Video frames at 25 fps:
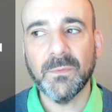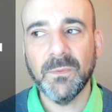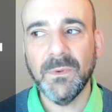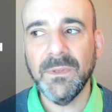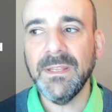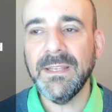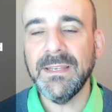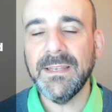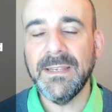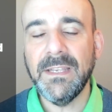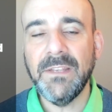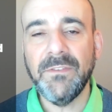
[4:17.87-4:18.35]

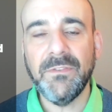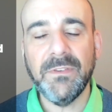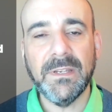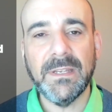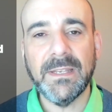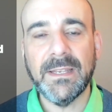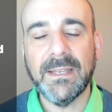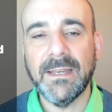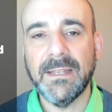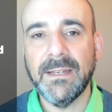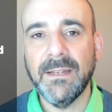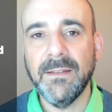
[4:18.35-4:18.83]
really easy
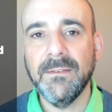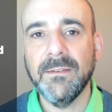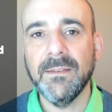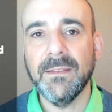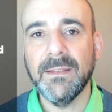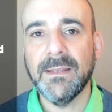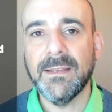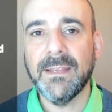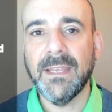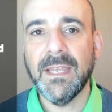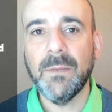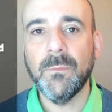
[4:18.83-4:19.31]
to get into
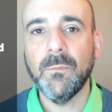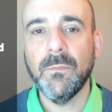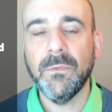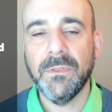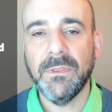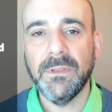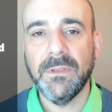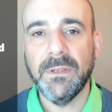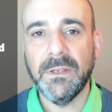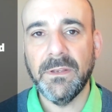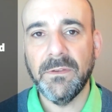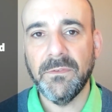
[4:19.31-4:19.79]
the game
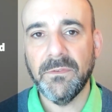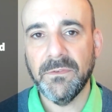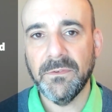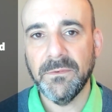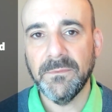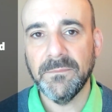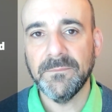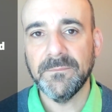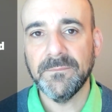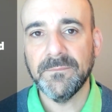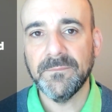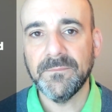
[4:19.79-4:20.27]
with these.
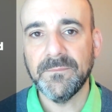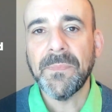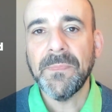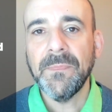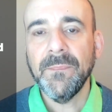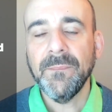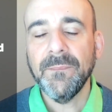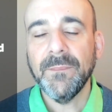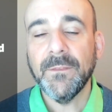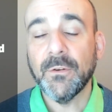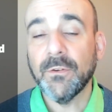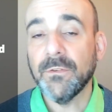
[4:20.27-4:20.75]

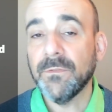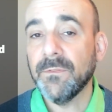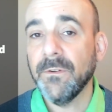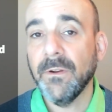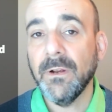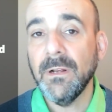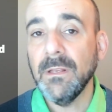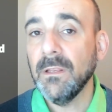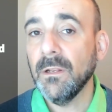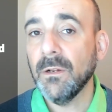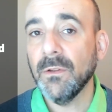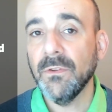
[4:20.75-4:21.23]
There's
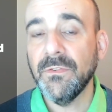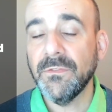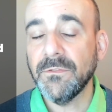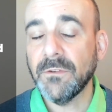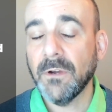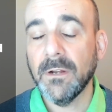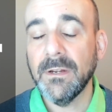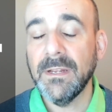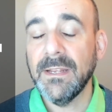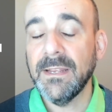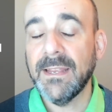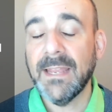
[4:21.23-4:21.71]
very little
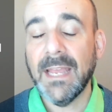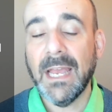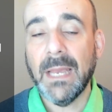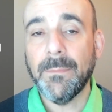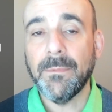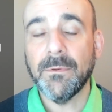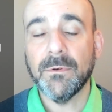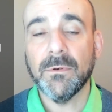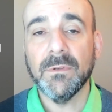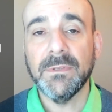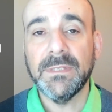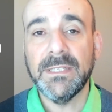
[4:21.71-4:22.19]
starting
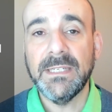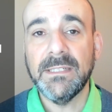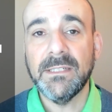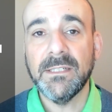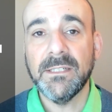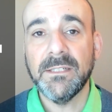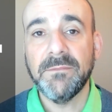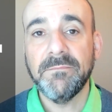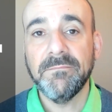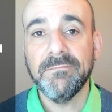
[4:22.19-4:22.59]
capital needed.